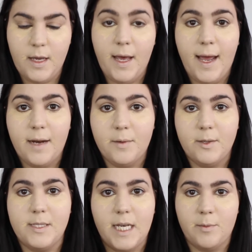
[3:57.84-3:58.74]
And I'm going to
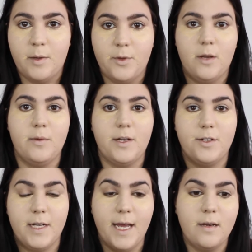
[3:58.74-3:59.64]
be taking my beauty
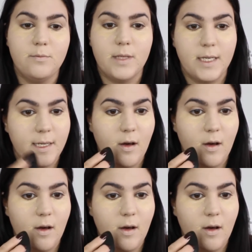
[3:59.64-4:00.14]
blender again and blending